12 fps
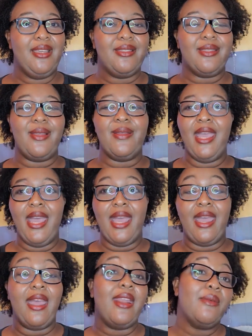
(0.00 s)
So
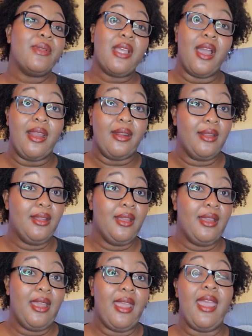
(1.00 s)
yeah, and it was hard.
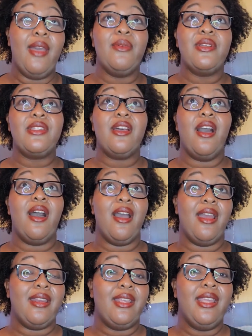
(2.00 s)
It was hard.